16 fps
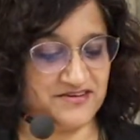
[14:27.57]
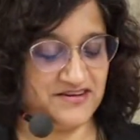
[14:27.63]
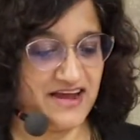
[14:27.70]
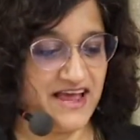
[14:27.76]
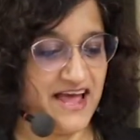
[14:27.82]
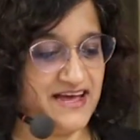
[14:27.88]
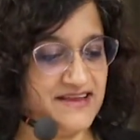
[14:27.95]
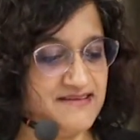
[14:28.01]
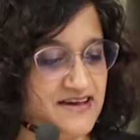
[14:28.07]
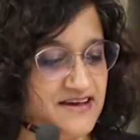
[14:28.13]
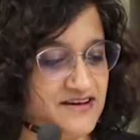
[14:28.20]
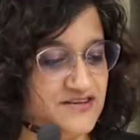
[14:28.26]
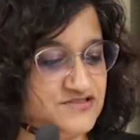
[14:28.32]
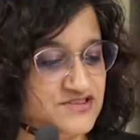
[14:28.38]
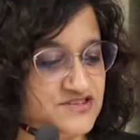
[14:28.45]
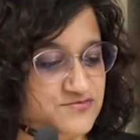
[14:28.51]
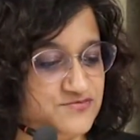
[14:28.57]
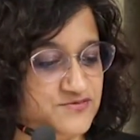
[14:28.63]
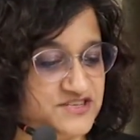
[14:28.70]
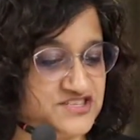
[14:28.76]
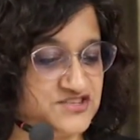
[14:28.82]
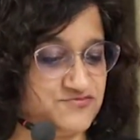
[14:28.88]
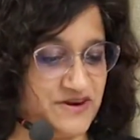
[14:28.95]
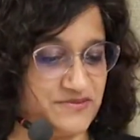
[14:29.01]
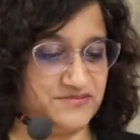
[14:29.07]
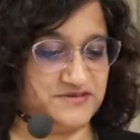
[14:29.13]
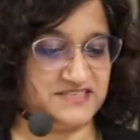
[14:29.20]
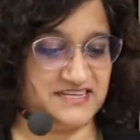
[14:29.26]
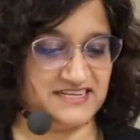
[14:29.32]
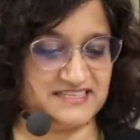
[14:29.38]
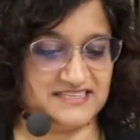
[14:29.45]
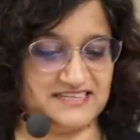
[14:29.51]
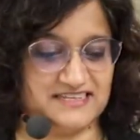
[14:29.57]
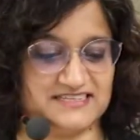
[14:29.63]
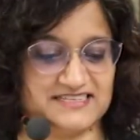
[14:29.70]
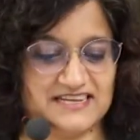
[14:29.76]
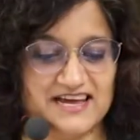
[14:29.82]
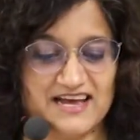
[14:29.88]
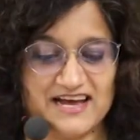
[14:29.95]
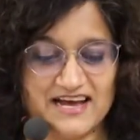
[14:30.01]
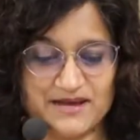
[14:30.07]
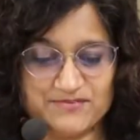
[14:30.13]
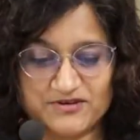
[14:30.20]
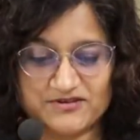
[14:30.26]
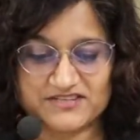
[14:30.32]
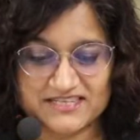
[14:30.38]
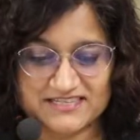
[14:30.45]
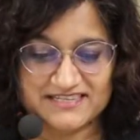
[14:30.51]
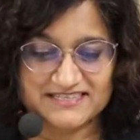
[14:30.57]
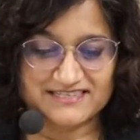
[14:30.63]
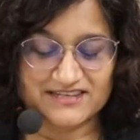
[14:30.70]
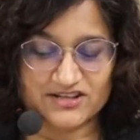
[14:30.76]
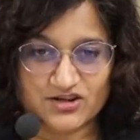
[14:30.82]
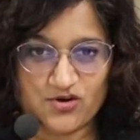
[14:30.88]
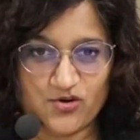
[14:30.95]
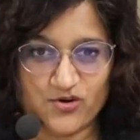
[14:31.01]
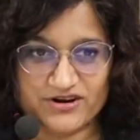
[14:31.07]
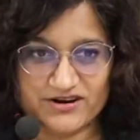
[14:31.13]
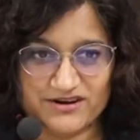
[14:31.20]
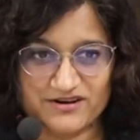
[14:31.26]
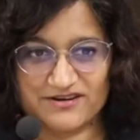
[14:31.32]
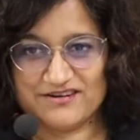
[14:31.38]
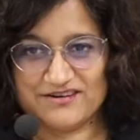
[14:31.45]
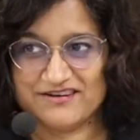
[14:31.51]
handout which represents this. I'm using these little corner